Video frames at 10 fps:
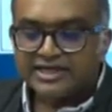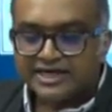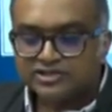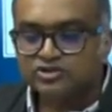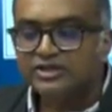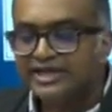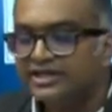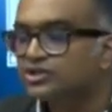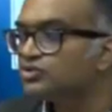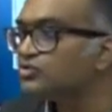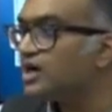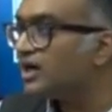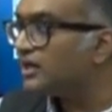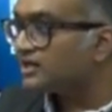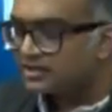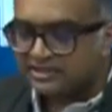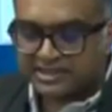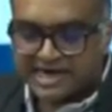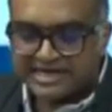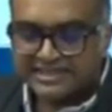It has to link to our
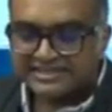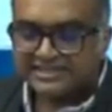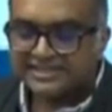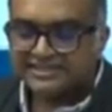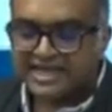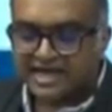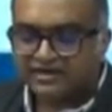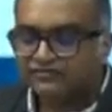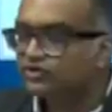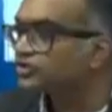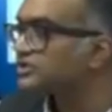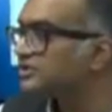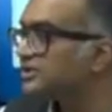NDCs and of